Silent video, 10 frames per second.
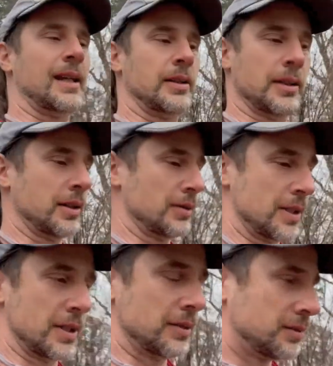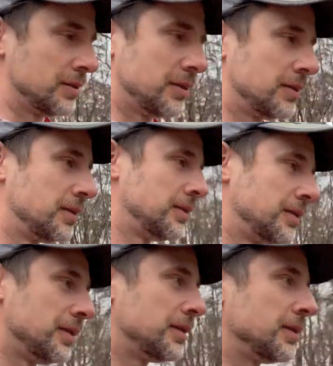hiking in rain.
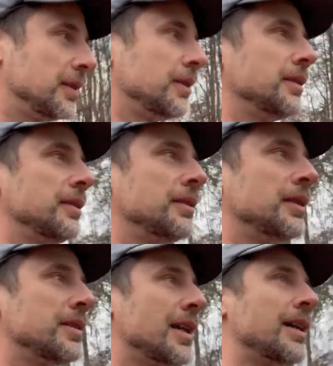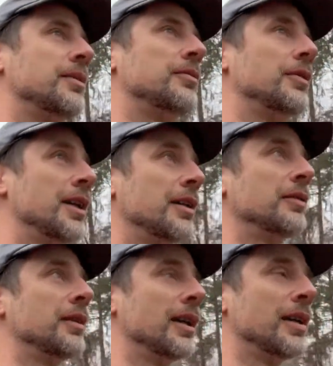And it's not
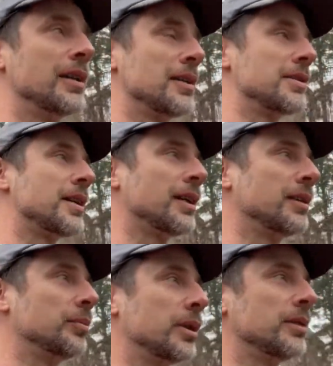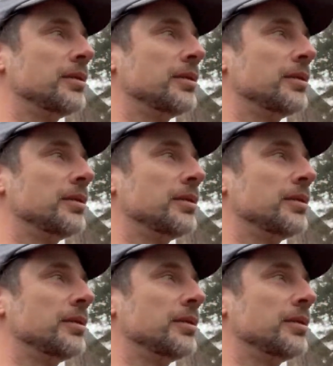raining at this second, but